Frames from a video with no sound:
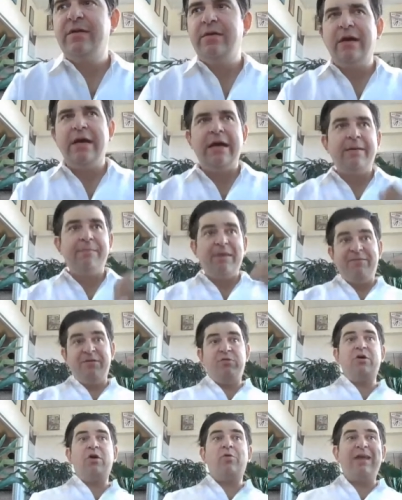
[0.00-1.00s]
um, if
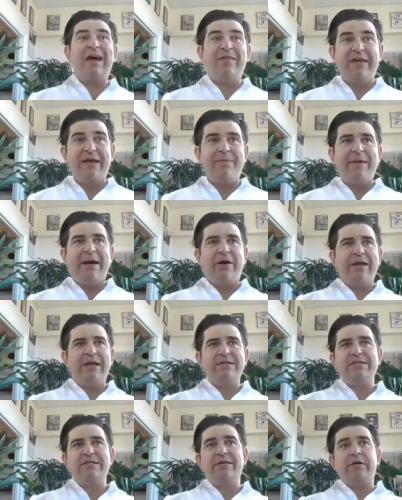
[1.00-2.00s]
you know nothing about
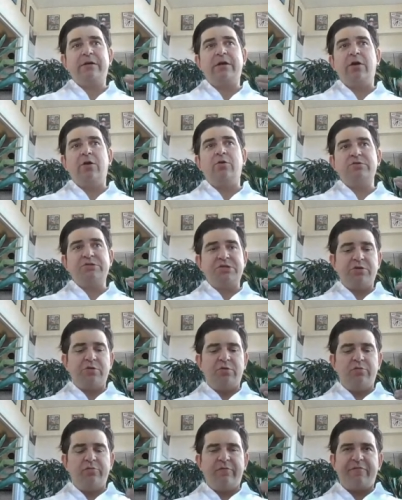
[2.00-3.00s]
it, go
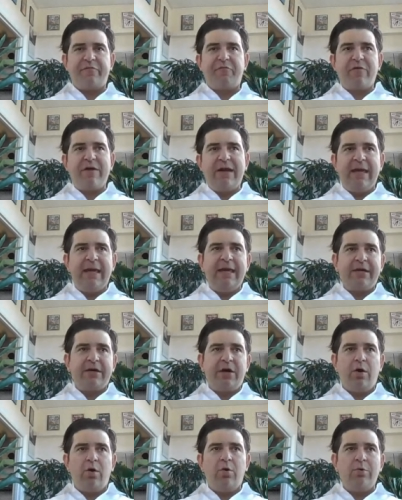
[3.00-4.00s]
to Free
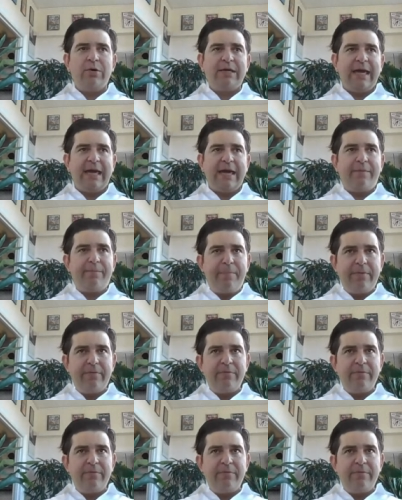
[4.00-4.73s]
Code Camp